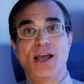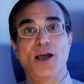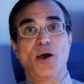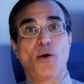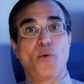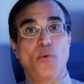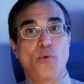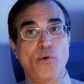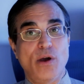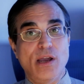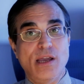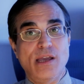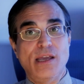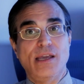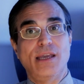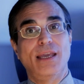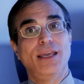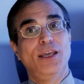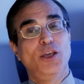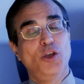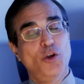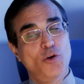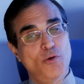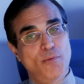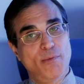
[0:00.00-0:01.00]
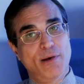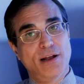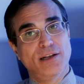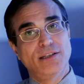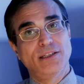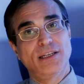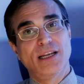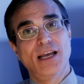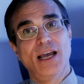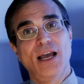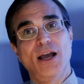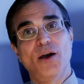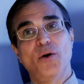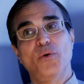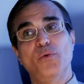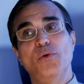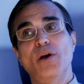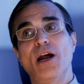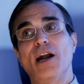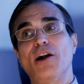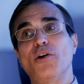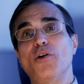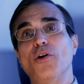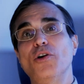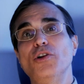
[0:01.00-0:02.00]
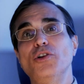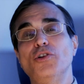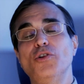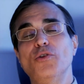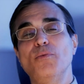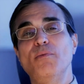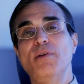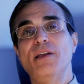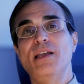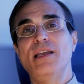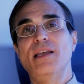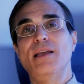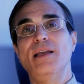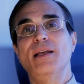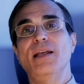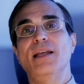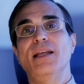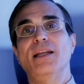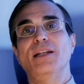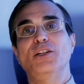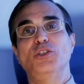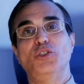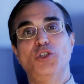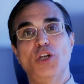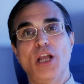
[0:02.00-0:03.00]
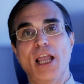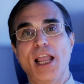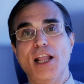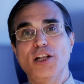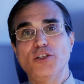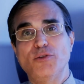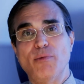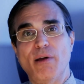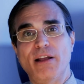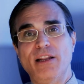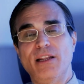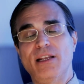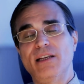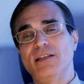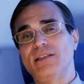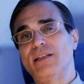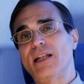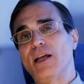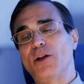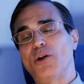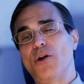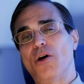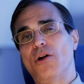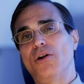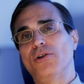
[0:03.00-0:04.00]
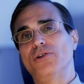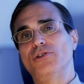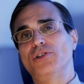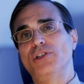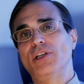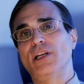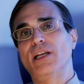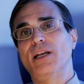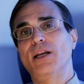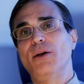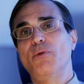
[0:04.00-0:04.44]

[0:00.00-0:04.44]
We humans, we are going to be changed by this technology.